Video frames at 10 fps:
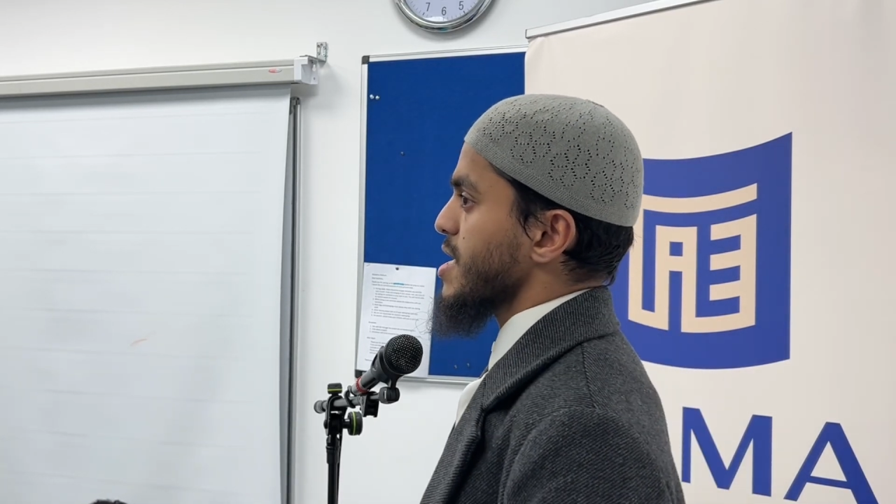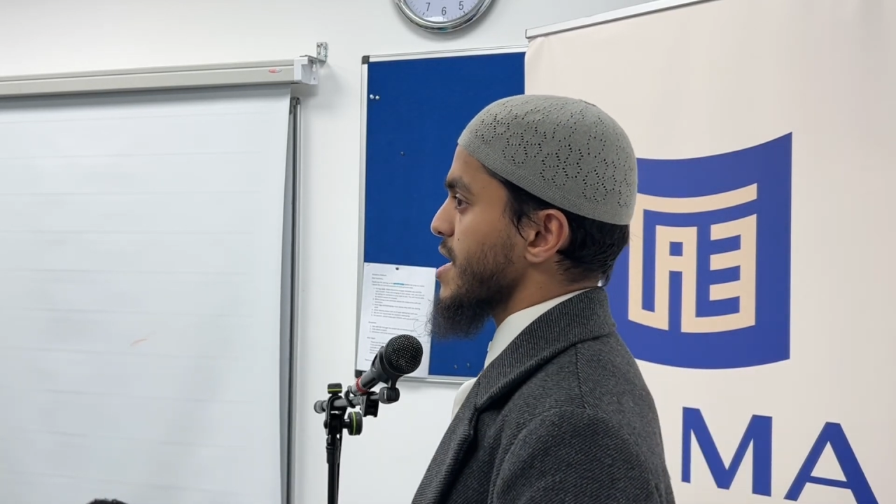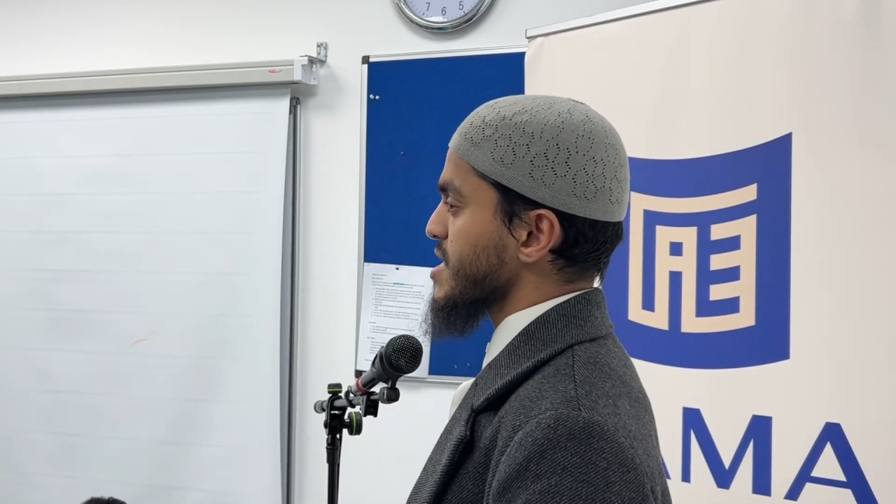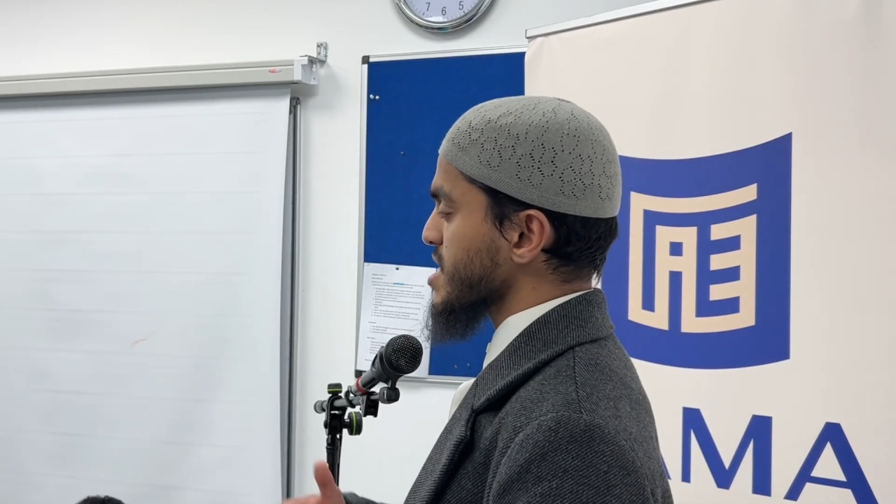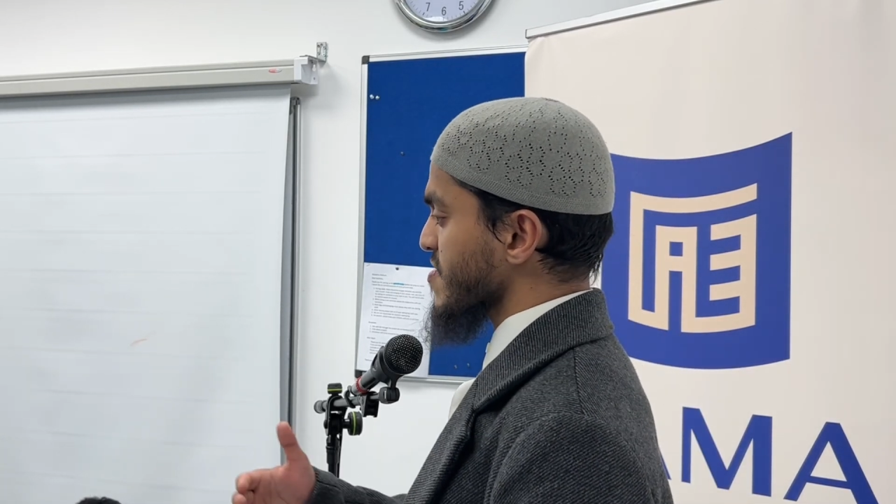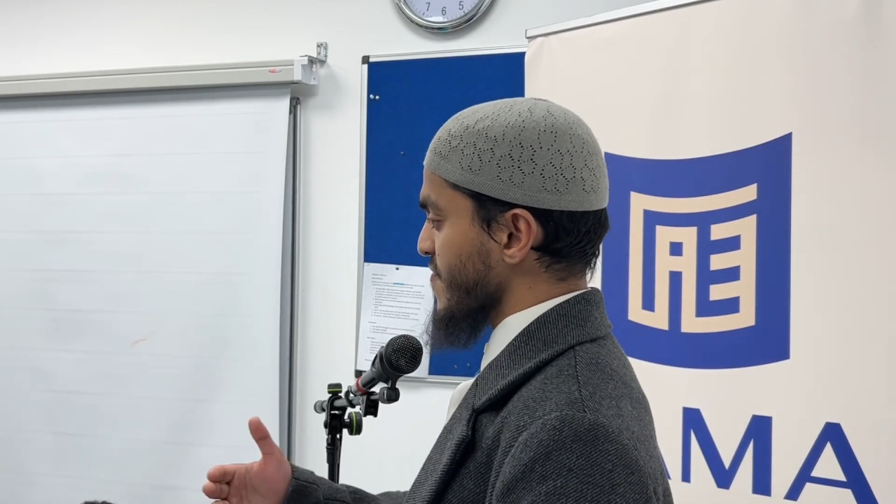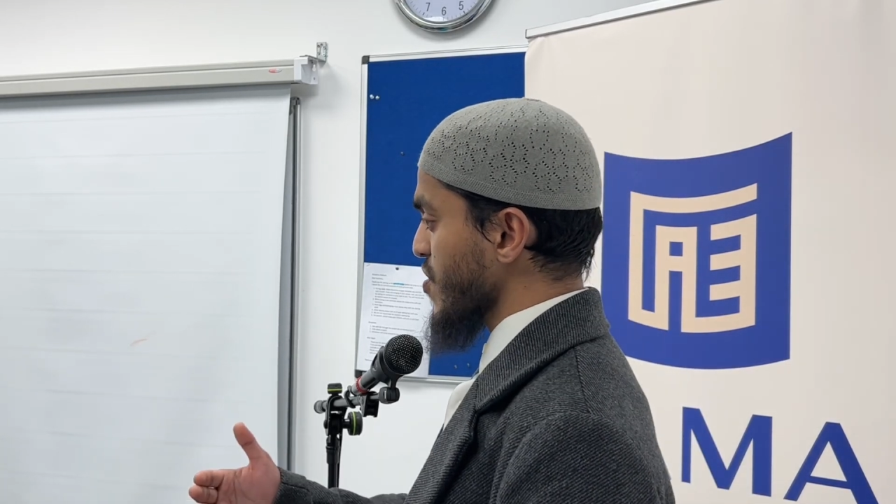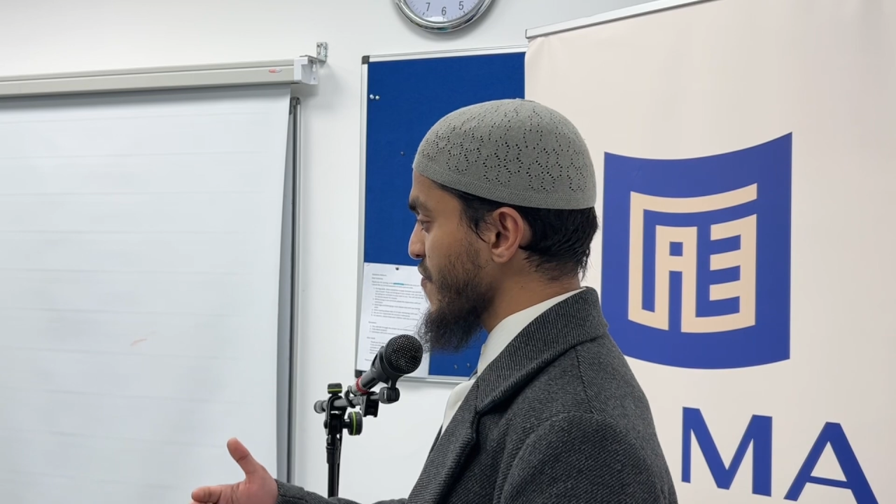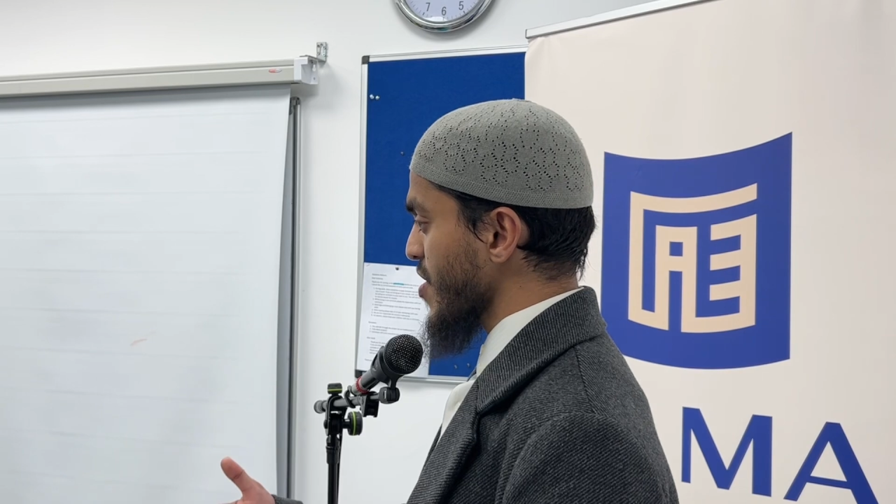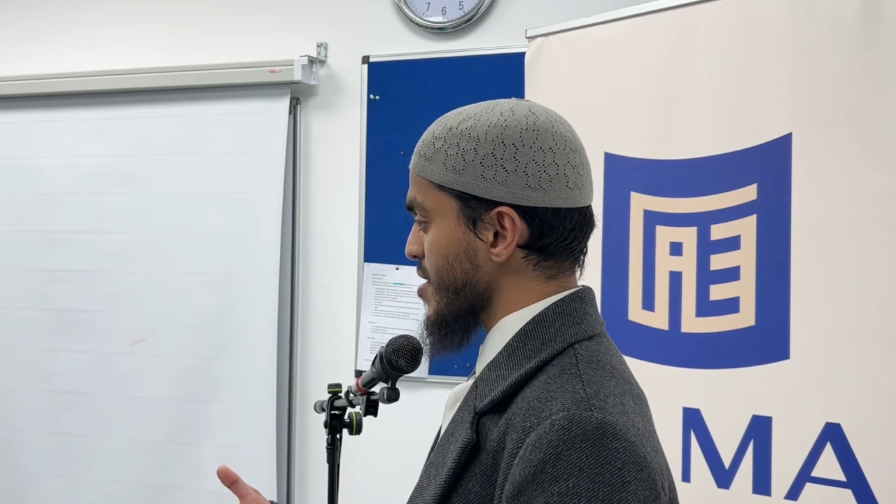in these
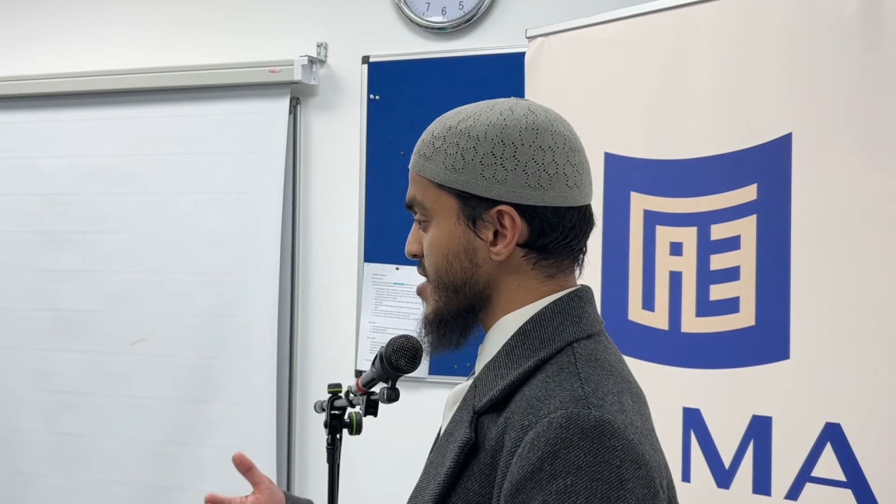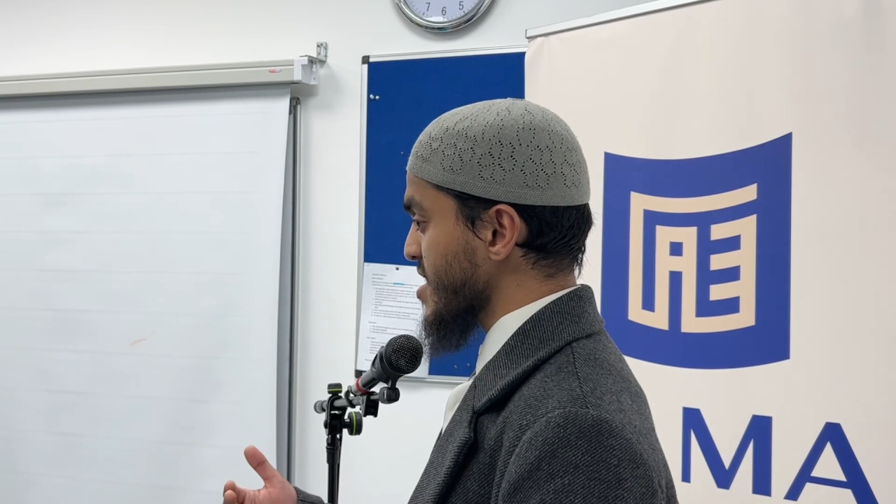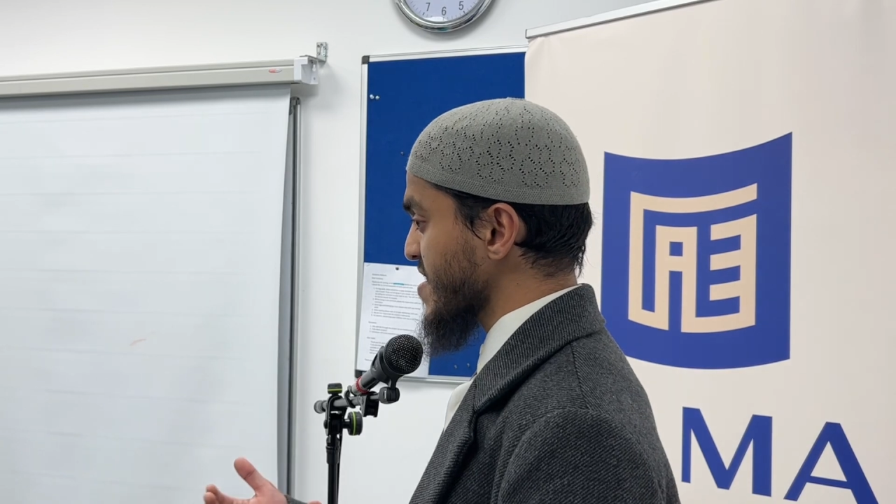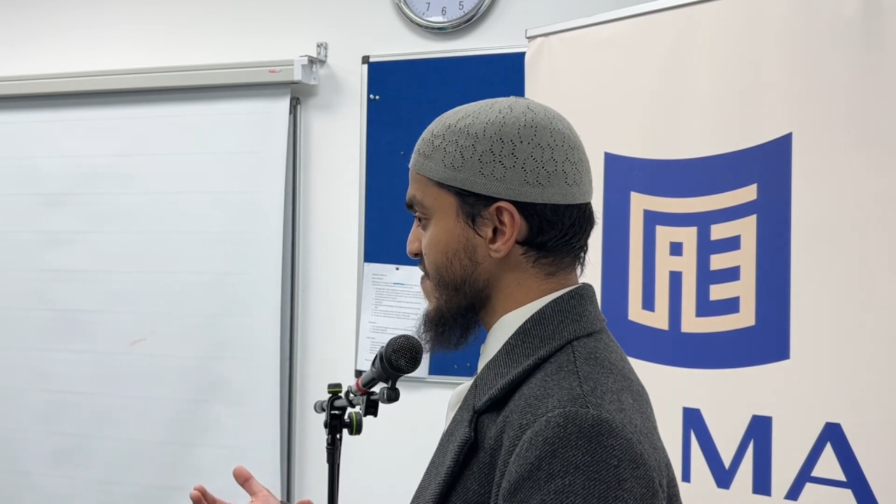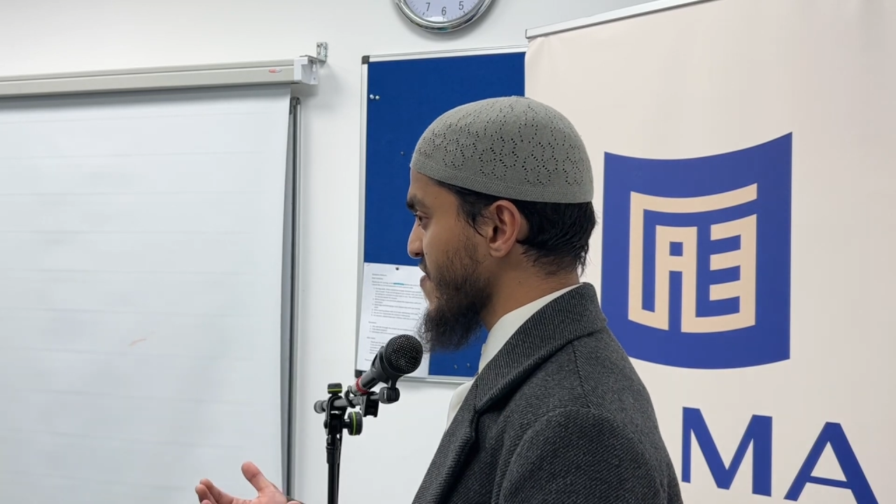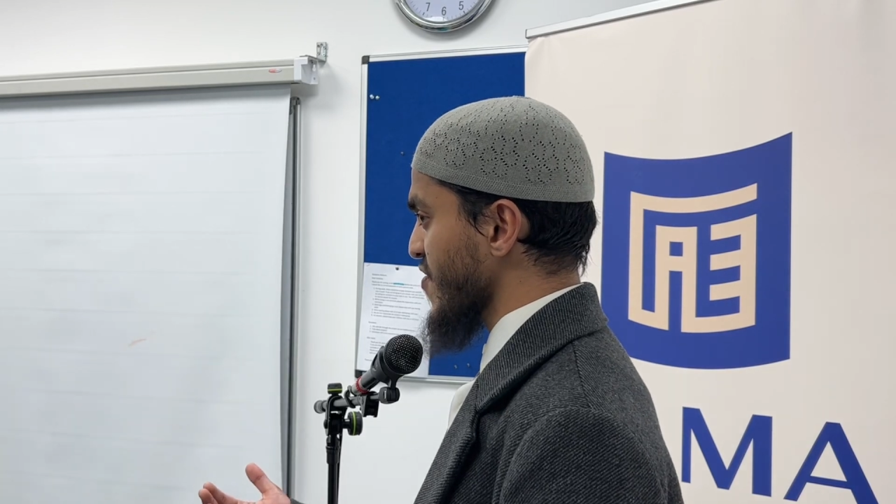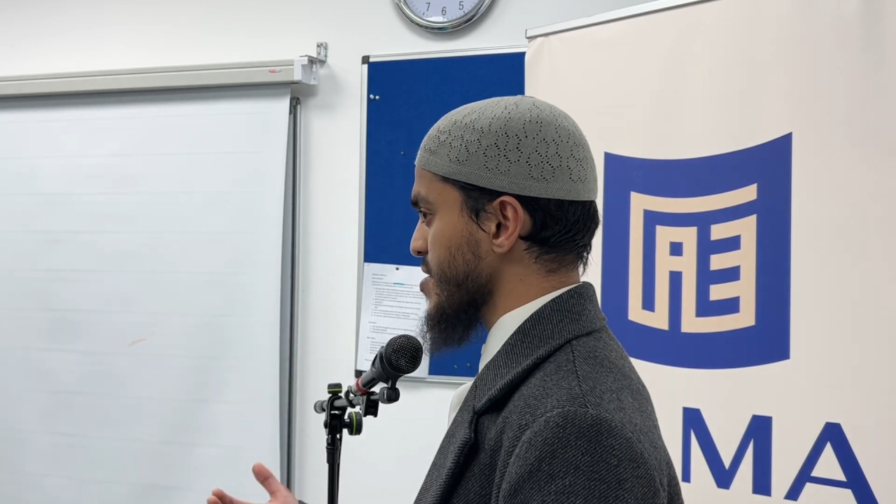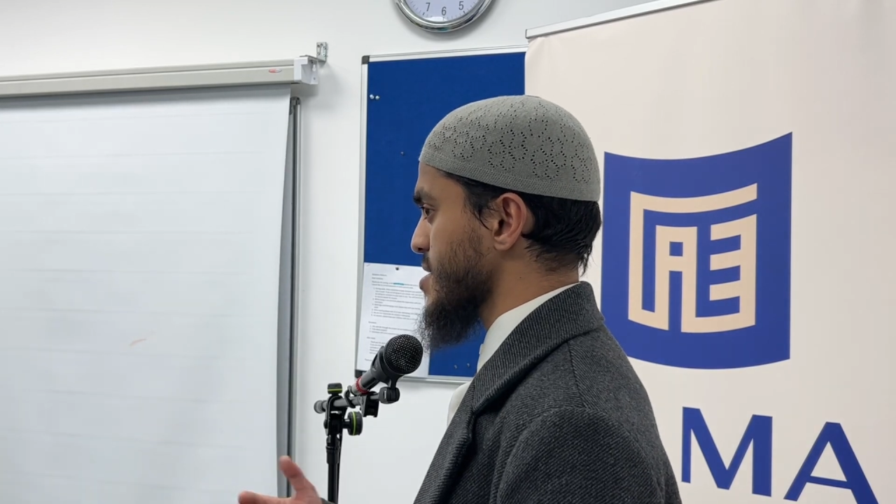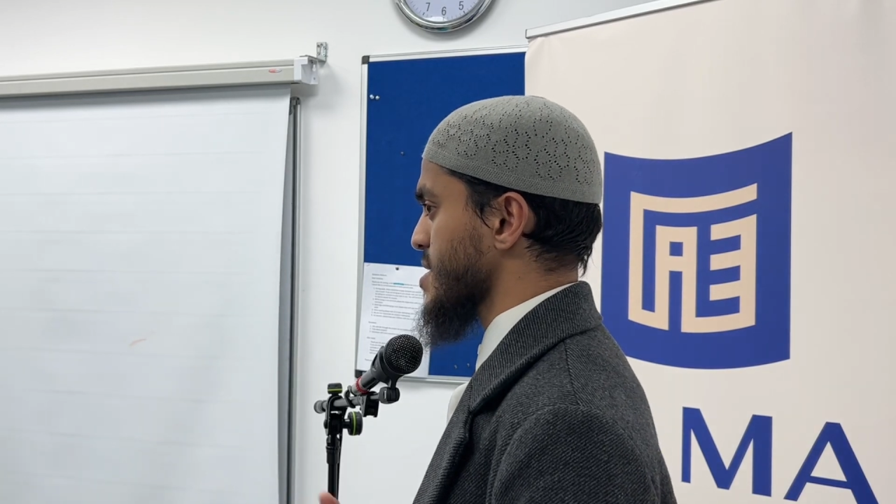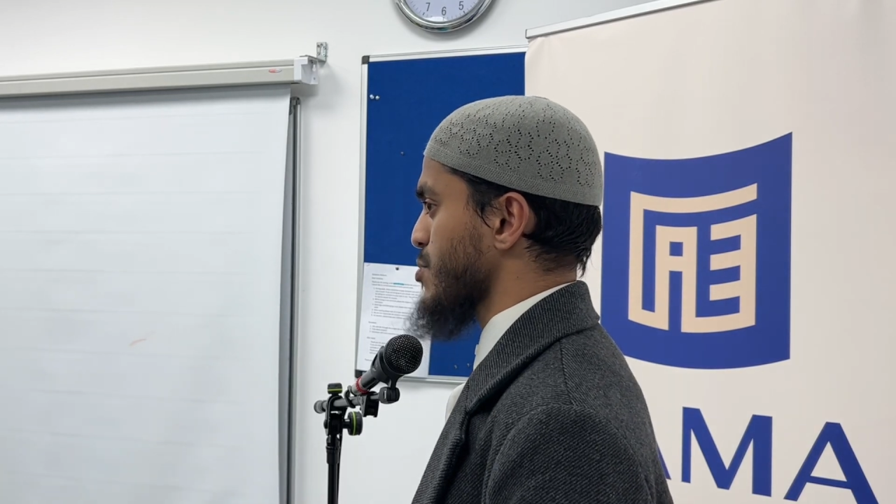few verses